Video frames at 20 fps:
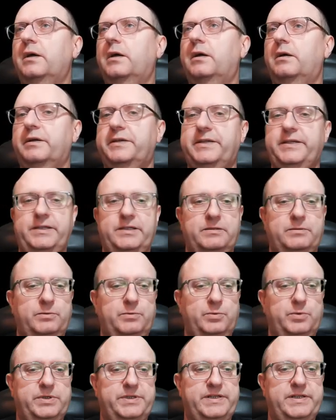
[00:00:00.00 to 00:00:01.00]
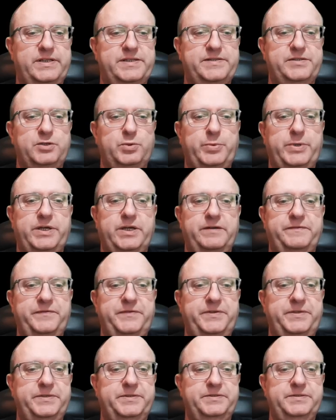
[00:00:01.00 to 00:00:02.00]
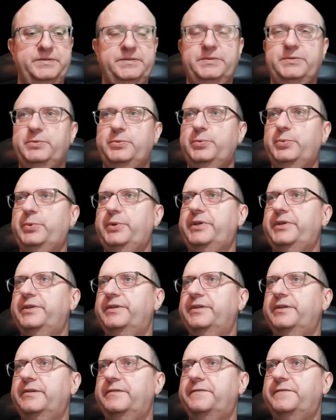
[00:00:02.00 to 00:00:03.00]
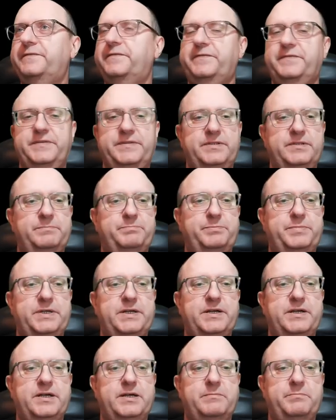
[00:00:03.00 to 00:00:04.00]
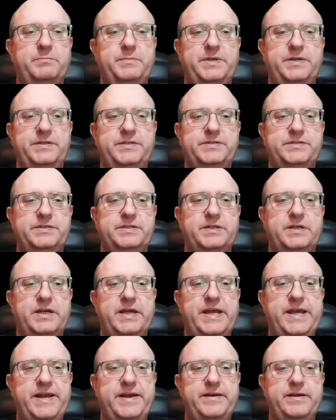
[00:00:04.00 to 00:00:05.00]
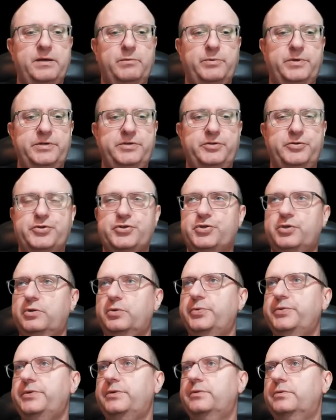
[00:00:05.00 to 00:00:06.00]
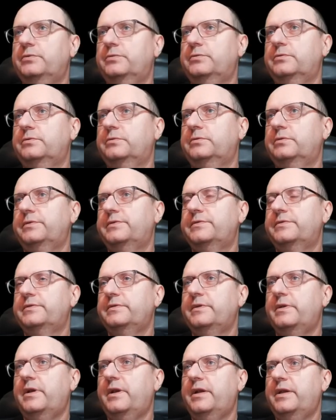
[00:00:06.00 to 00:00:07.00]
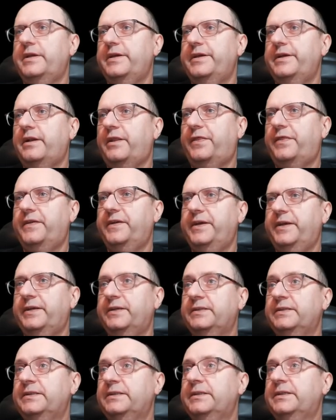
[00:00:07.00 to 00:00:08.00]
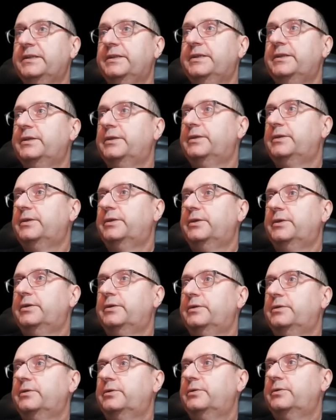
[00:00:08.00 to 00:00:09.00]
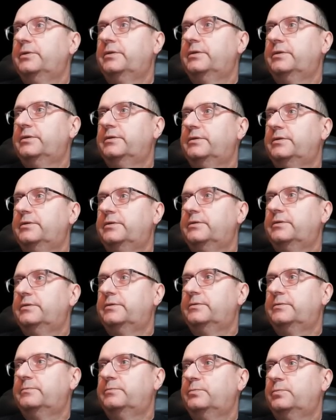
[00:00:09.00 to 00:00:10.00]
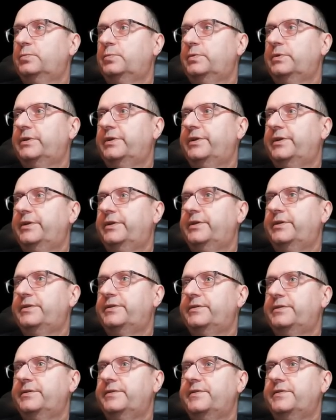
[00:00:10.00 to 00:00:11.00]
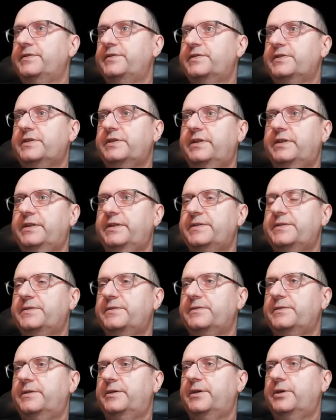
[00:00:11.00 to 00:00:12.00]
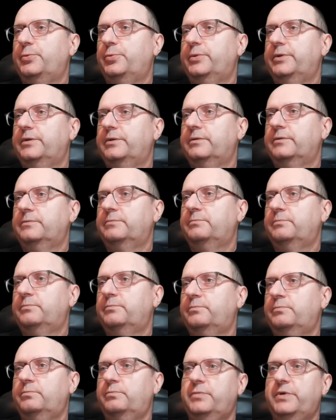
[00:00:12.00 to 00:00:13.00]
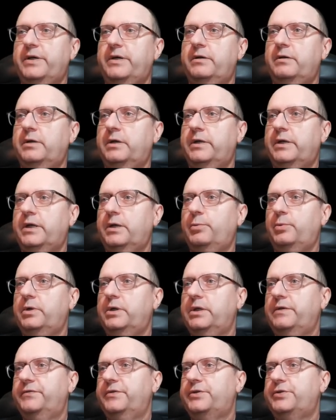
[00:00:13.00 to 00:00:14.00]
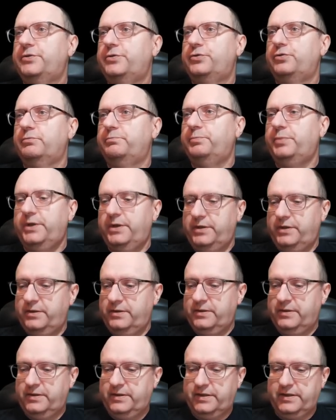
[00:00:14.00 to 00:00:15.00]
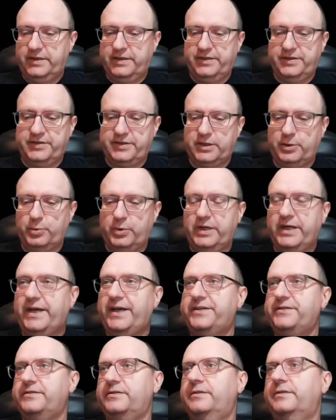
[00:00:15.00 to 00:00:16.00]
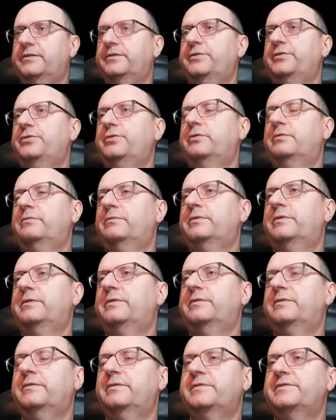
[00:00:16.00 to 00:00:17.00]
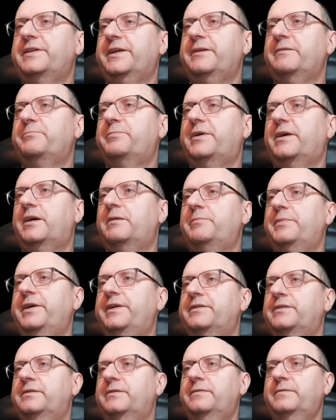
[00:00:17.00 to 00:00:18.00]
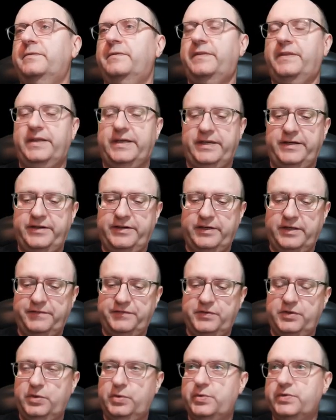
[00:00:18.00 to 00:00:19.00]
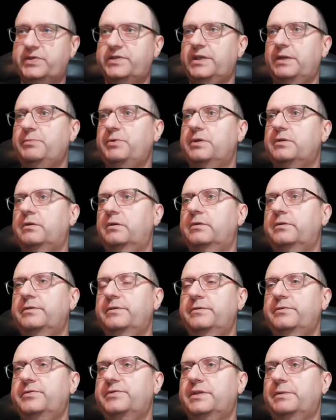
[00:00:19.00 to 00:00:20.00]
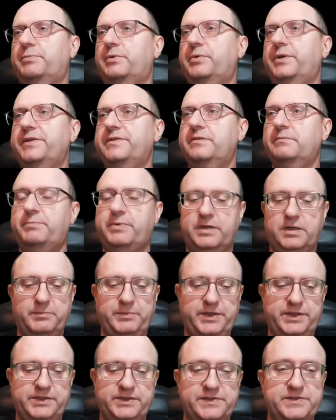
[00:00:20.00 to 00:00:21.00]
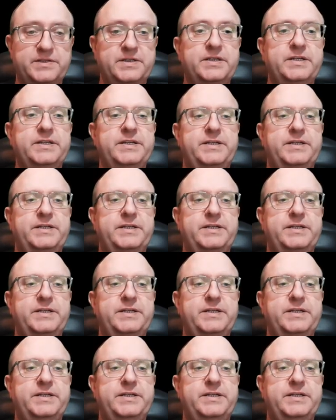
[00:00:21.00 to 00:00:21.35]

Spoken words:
Okay, what else do we have here? We have the parameter n. I want to show you. It's a little thing. And in this case, I will leave it to b, and I will add a second parameter. Then I have to use semicolon to separate the parameters.